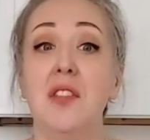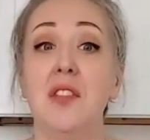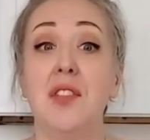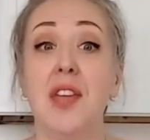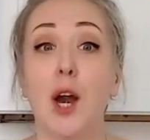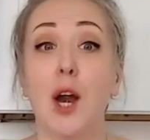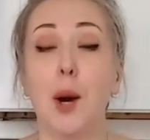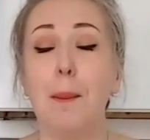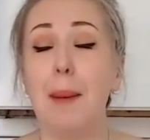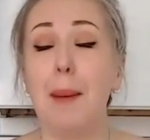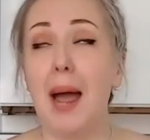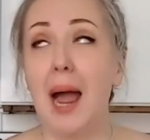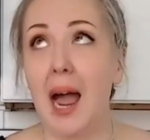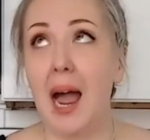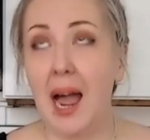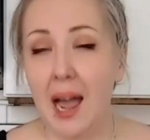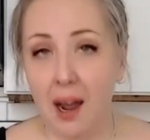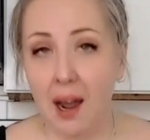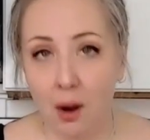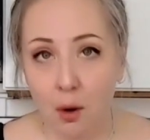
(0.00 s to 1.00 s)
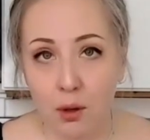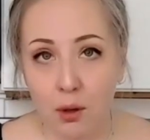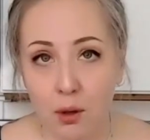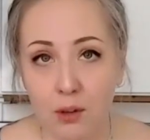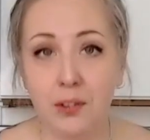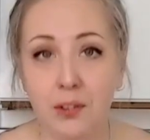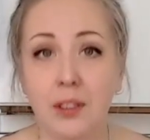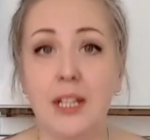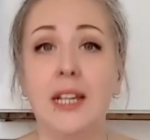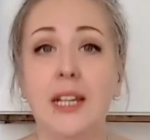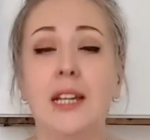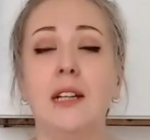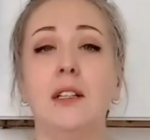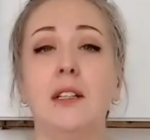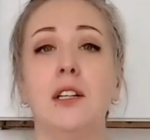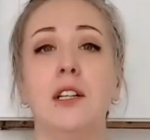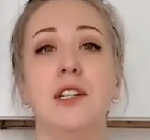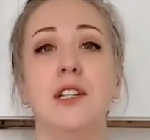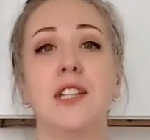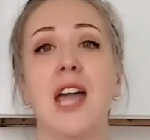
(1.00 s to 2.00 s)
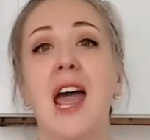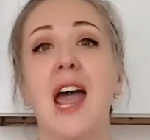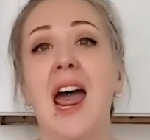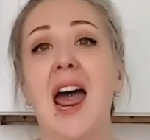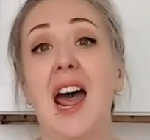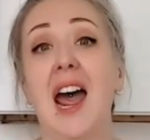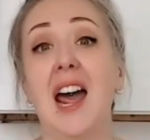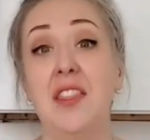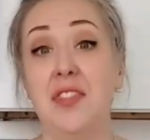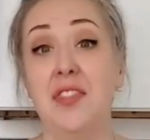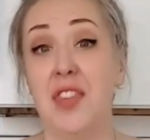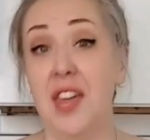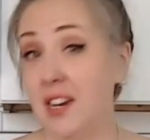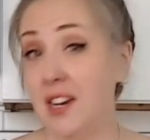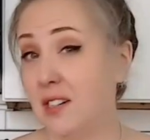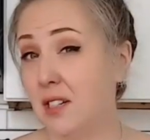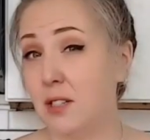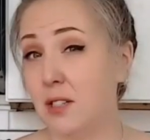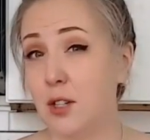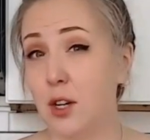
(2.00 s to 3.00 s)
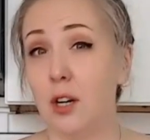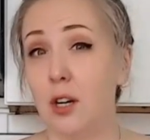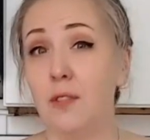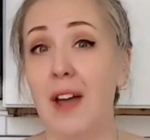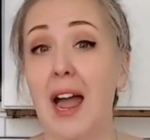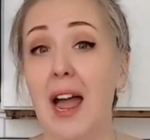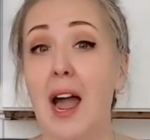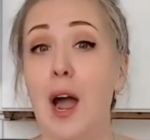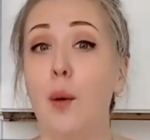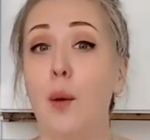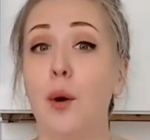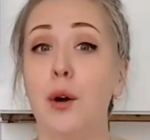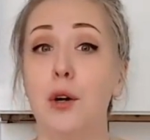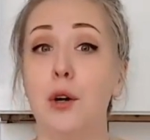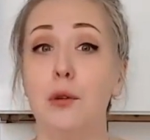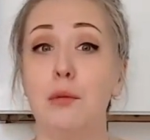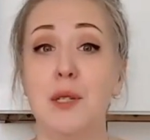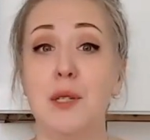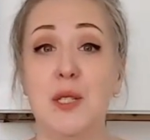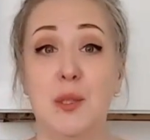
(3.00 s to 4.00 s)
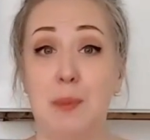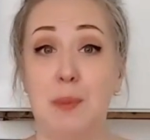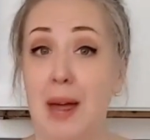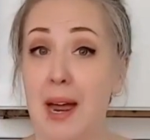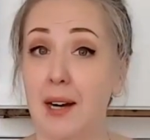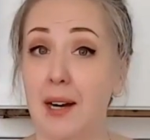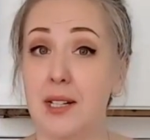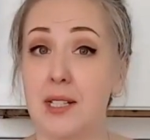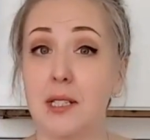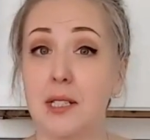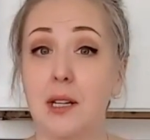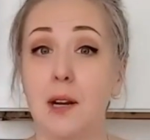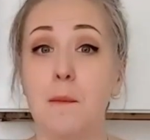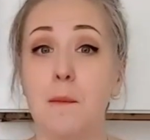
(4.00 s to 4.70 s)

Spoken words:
They are powerful healers and they deserve our respect.